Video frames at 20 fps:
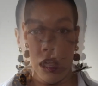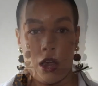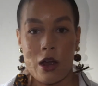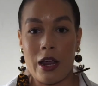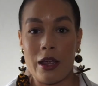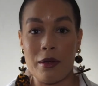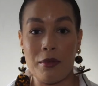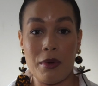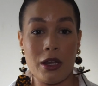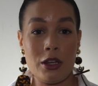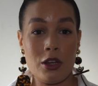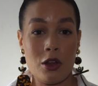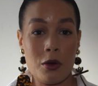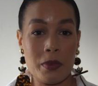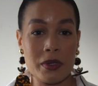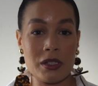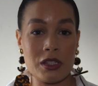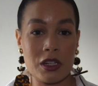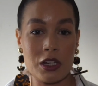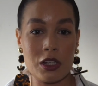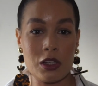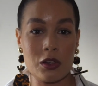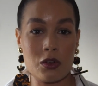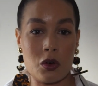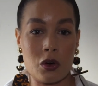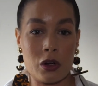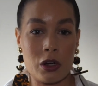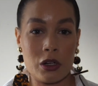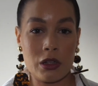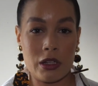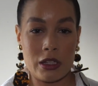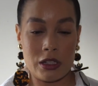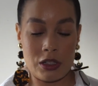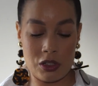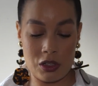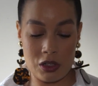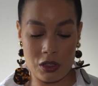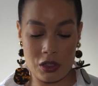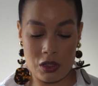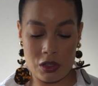All right, in no particular order,
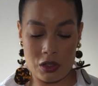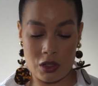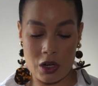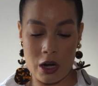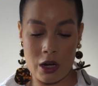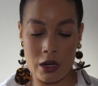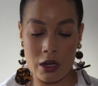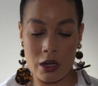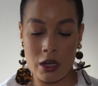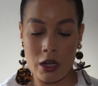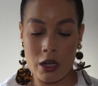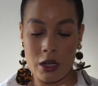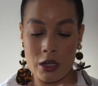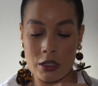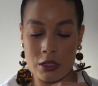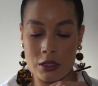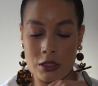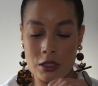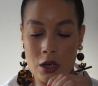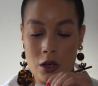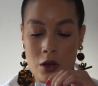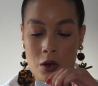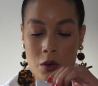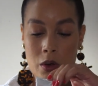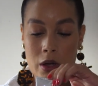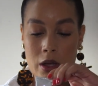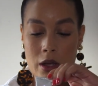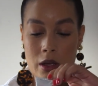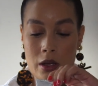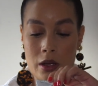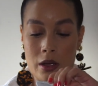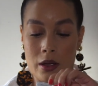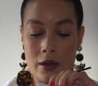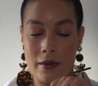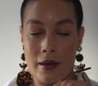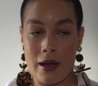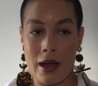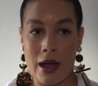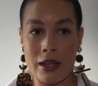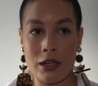let's just start. So
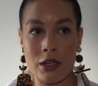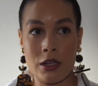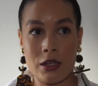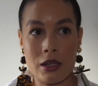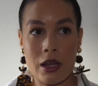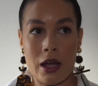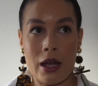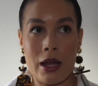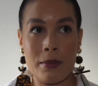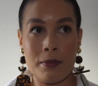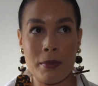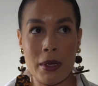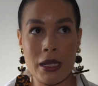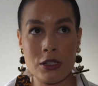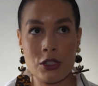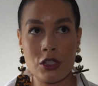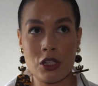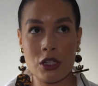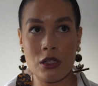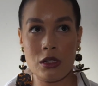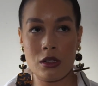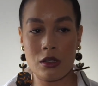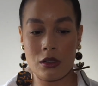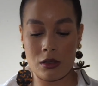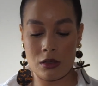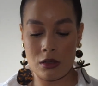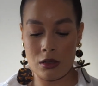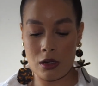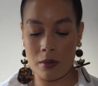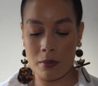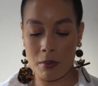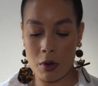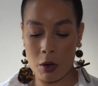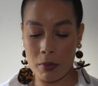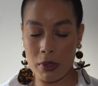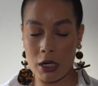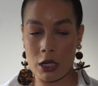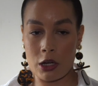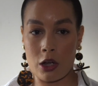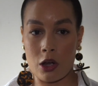I mentioned a
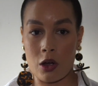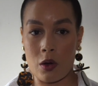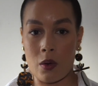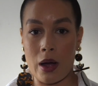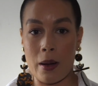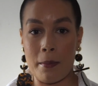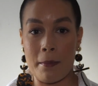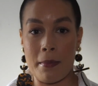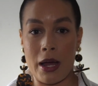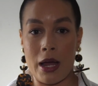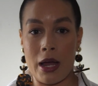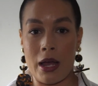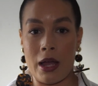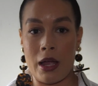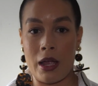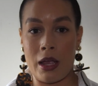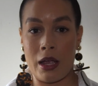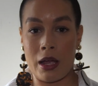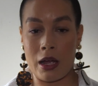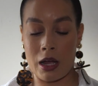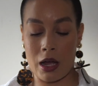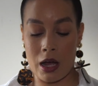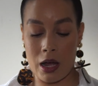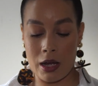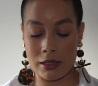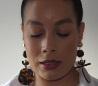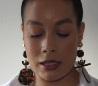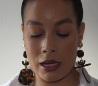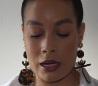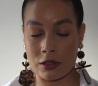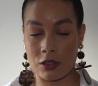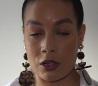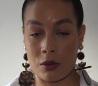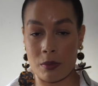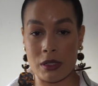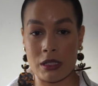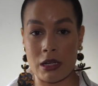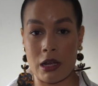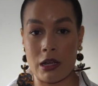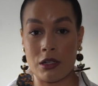moment ago my contact
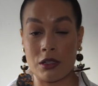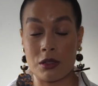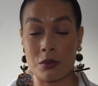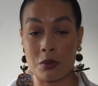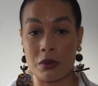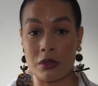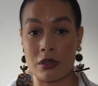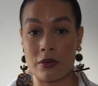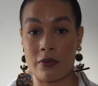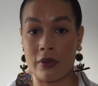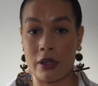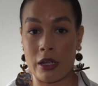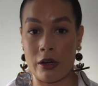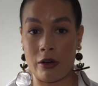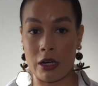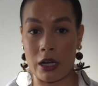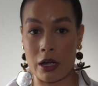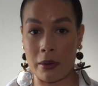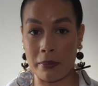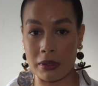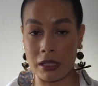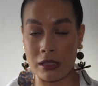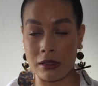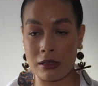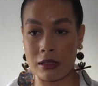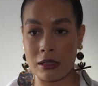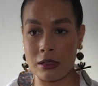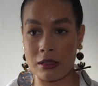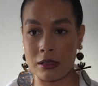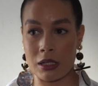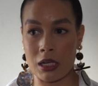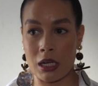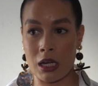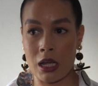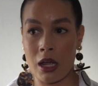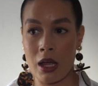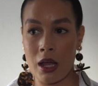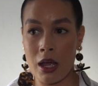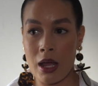dermatitis was flaring up this season.